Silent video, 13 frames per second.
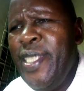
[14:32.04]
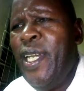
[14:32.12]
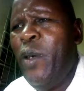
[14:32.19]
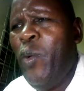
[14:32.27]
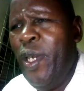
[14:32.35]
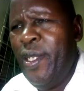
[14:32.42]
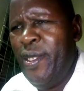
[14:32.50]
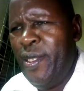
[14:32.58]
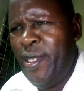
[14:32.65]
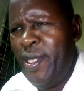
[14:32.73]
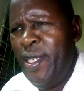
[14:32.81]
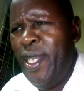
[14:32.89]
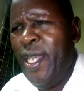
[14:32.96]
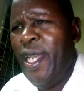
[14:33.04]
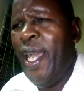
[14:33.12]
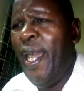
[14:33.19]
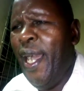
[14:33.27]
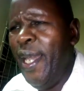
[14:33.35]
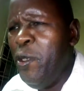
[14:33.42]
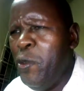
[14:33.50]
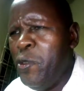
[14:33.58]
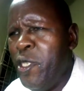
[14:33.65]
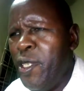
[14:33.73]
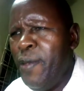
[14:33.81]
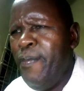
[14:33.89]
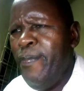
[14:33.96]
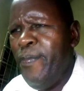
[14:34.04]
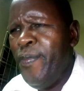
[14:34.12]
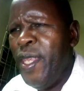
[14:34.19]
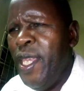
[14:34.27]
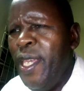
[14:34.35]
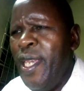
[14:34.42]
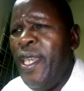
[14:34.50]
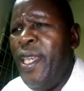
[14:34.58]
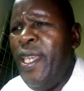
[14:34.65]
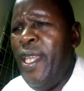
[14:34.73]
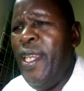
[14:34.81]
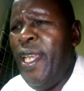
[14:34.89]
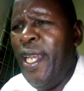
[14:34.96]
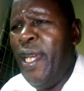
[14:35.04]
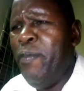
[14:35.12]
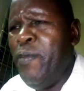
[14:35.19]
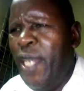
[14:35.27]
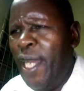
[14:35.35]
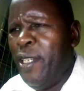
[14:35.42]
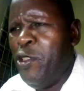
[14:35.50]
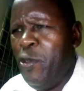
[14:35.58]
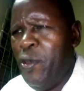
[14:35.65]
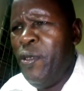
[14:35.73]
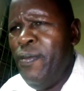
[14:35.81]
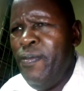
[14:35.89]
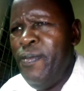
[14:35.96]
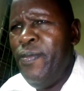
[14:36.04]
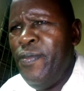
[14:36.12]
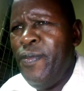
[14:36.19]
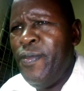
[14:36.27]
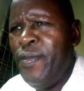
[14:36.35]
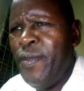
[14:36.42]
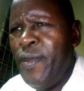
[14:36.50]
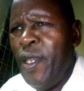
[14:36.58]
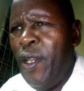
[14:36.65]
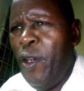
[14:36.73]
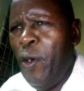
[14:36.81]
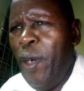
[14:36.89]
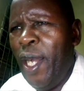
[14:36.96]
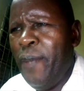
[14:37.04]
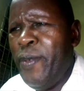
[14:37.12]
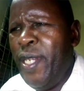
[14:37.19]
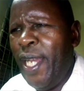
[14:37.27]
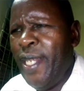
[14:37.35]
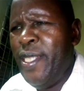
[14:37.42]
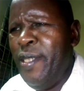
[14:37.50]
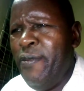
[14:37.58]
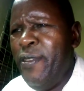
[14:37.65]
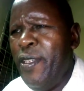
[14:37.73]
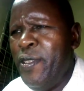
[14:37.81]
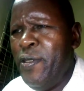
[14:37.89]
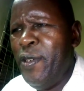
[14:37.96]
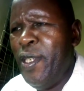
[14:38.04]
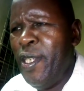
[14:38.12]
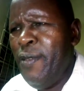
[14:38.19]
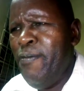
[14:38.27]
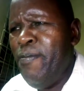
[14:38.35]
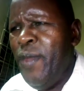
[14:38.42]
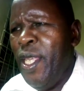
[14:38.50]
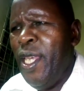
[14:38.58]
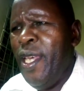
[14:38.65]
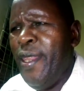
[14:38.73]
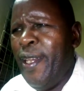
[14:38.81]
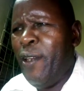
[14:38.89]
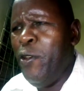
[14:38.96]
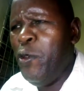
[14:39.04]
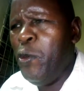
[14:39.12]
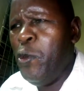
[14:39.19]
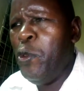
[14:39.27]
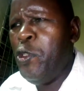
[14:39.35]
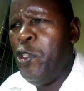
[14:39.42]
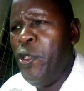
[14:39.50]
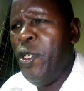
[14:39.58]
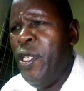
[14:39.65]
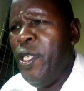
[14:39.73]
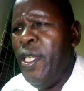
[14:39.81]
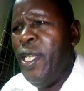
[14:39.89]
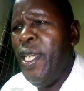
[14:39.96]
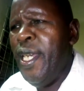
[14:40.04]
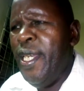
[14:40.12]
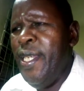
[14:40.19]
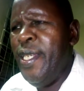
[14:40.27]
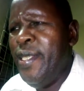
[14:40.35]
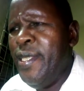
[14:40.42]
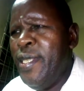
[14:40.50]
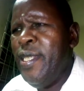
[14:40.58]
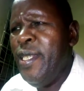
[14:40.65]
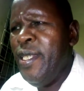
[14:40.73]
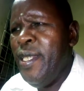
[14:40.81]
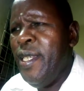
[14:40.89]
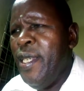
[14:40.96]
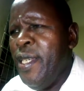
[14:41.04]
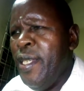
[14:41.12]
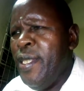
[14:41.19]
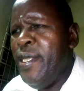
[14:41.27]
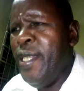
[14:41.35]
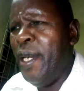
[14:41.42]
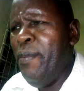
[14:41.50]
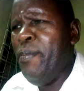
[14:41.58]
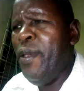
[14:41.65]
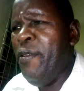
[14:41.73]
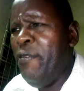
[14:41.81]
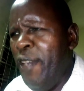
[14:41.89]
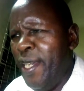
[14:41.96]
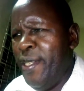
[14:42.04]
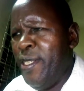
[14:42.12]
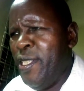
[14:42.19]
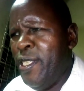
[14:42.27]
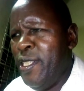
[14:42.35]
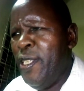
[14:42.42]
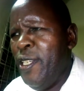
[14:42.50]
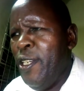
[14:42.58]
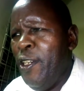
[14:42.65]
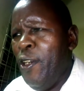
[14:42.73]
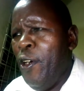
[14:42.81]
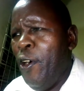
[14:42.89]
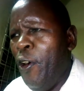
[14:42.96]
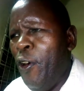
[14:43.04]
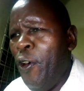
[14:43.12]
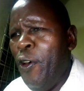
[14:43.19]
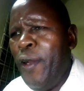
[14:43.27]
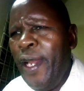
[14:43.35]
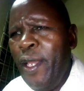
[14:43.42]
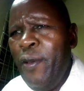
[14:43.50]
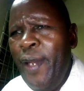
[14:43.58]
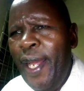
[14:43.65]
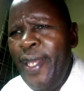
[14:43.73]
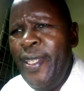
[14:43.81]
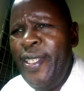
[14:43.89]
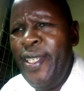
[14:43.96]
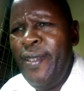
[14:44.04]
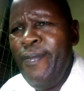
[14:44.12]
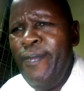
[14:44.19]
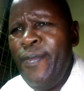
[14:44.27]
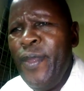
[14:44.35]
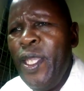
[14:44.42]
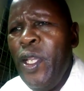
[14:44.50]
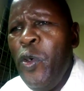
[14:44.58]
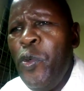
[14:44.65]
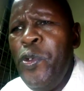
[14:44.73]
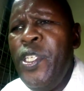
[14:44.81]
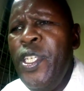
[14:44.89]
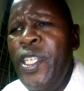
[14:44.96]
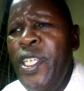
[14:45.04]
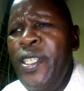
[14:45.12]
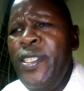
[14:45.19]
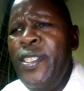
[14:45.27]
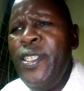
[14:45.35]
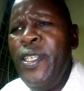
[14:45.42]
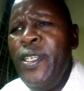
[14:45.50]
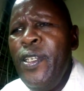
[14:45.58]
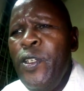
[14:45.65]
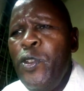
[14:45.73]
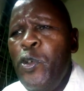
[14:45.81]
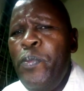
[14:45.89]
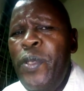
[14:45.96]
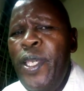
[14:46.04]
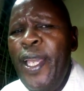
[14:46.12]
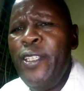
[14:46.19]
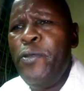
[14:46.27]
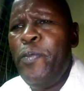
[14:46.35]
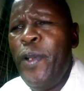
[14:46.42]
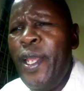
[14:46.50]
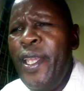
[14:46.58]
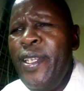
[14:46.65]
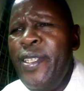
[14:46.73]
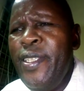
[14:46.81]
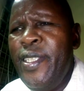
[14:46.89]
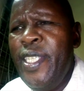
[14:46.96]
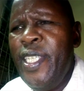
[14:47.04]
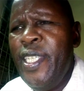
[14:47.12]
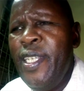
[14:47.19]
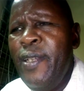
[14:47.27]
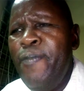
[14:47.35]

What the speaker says: ones are used. In an abduction or abductive reasoning, the conclusion is some event or regularity which needs to be explained,